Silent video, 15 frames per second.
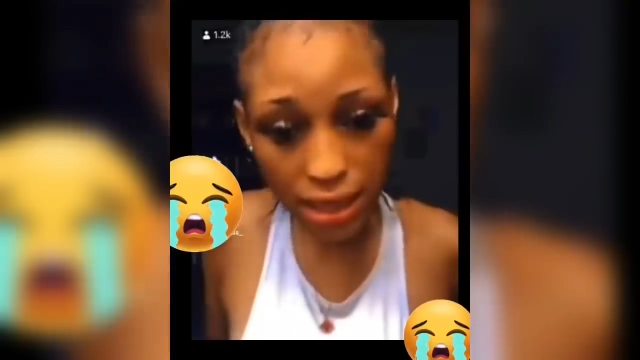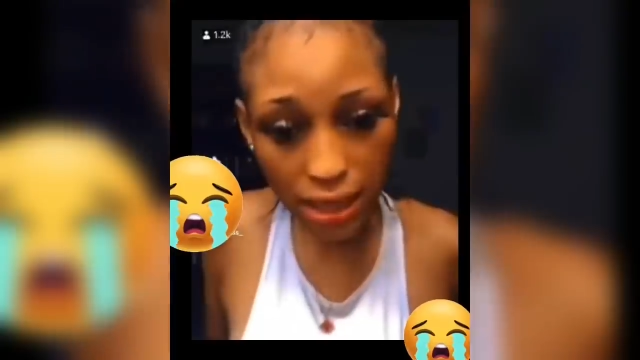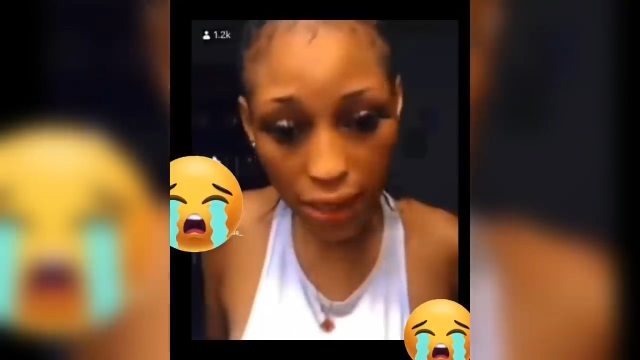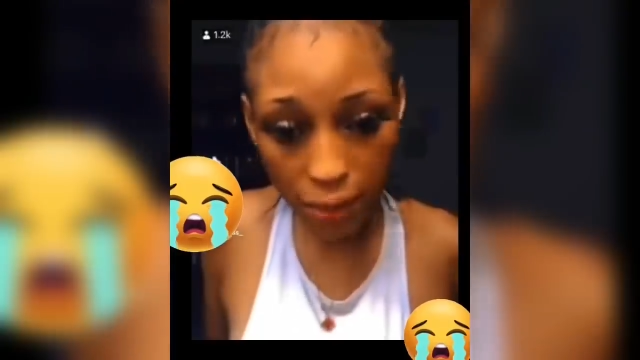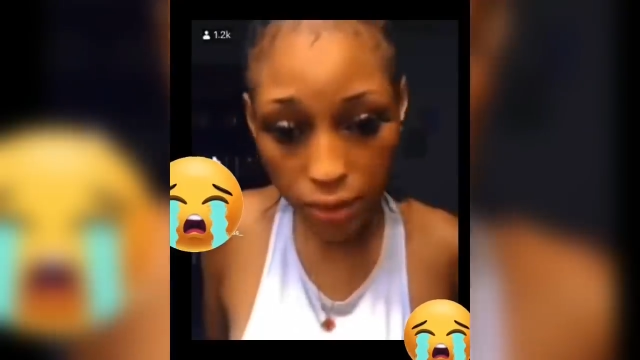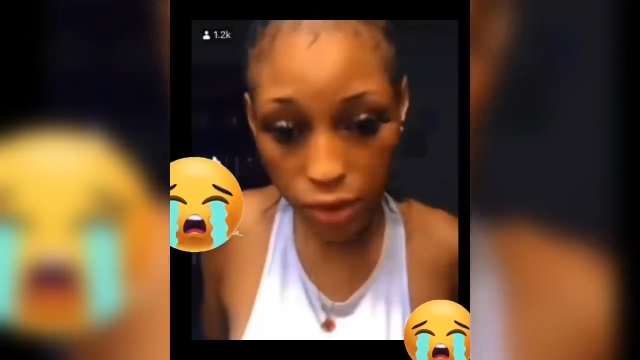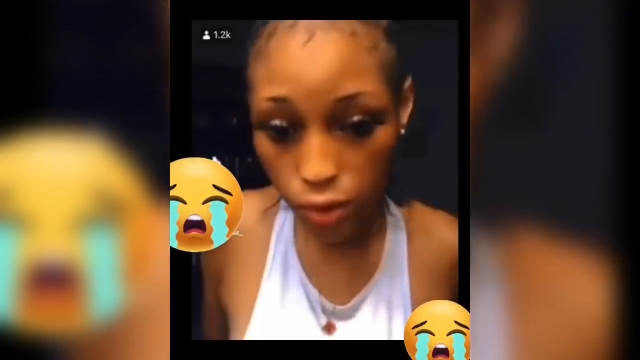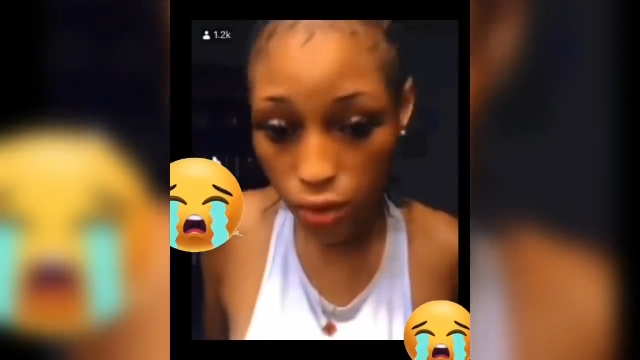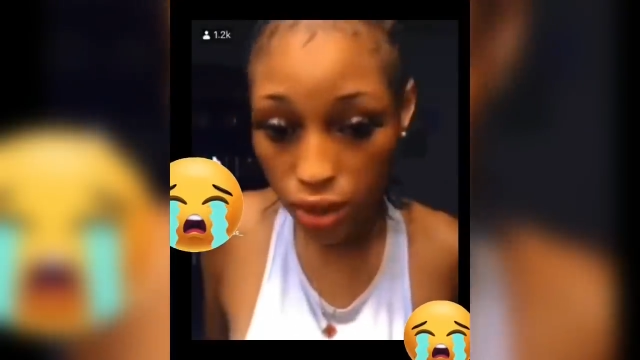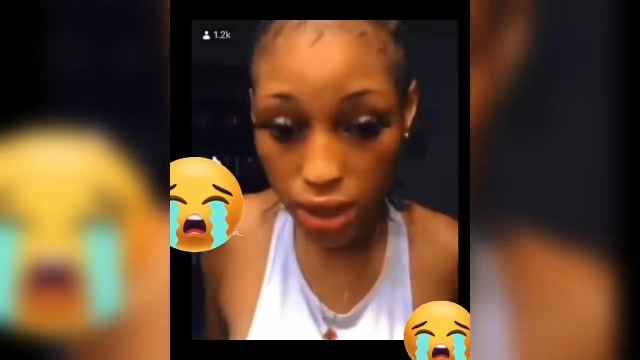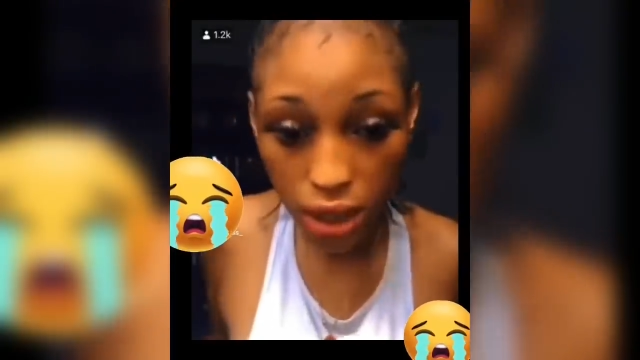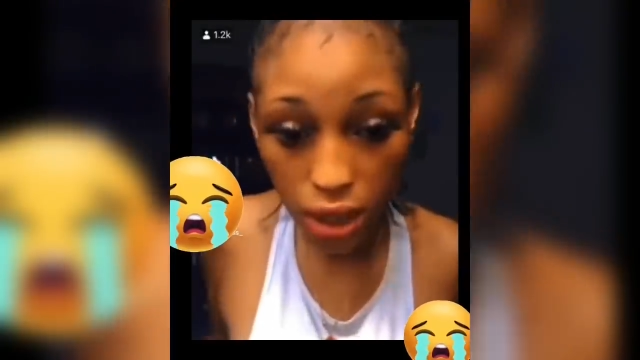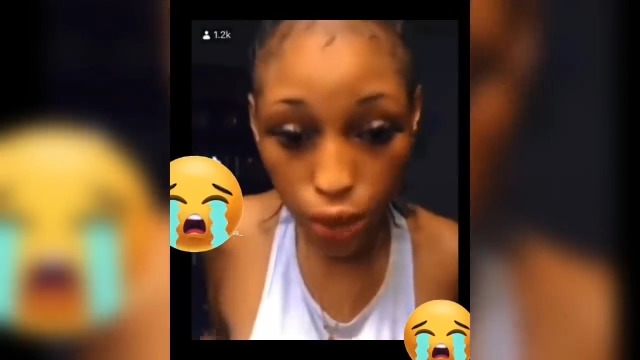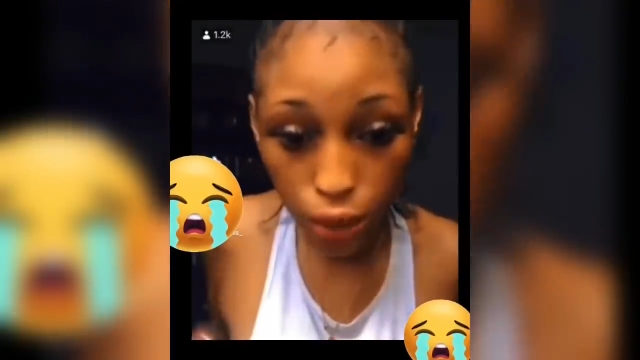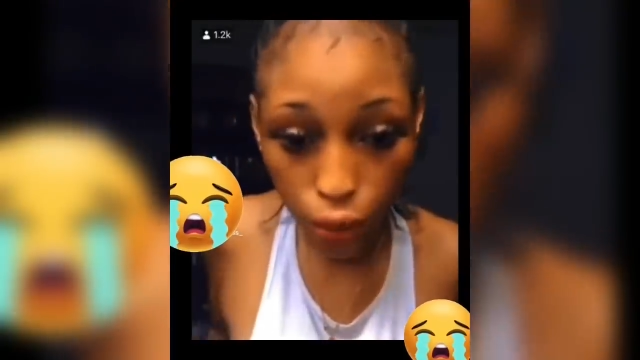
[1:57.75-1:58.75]
I slept with
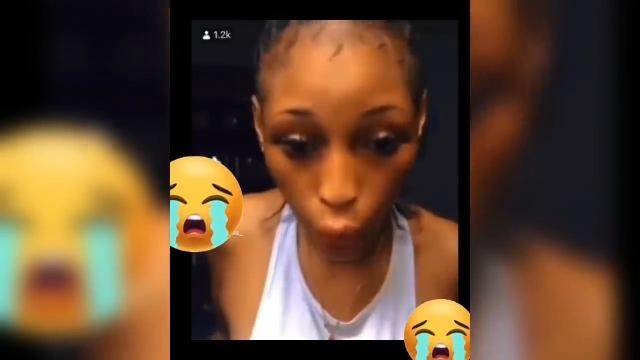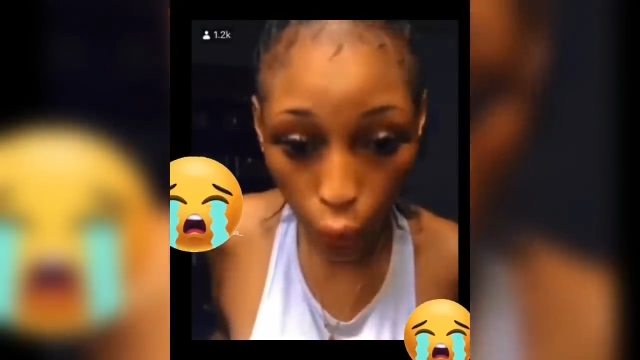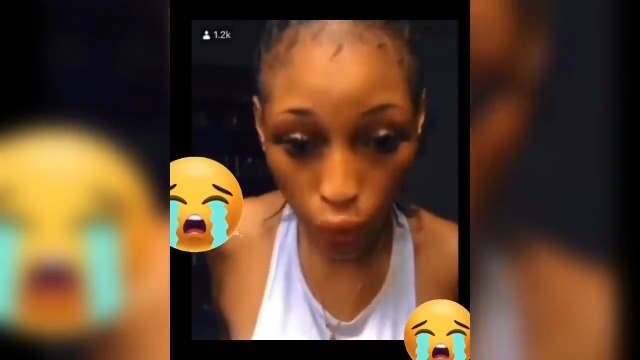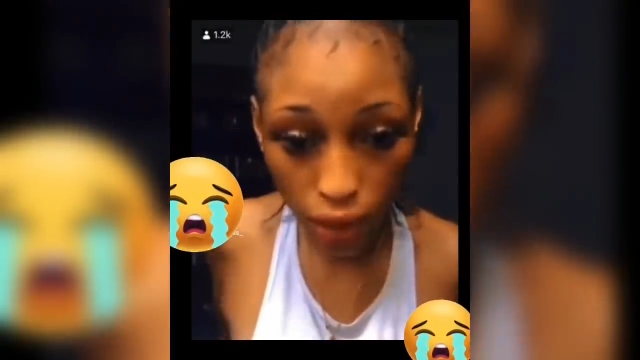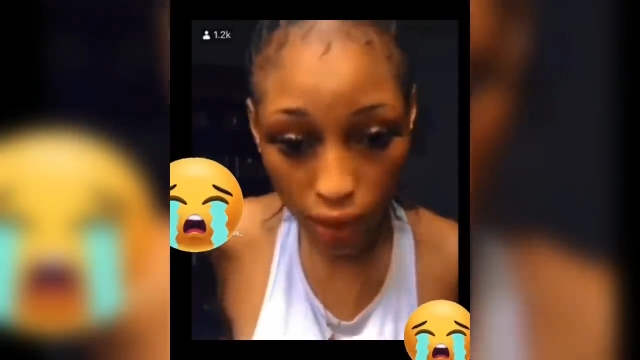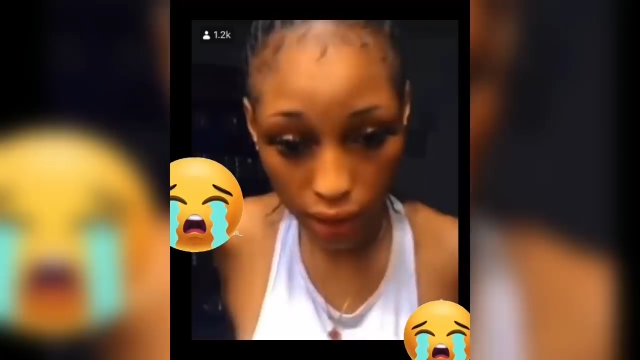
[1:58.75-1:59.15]
a dog.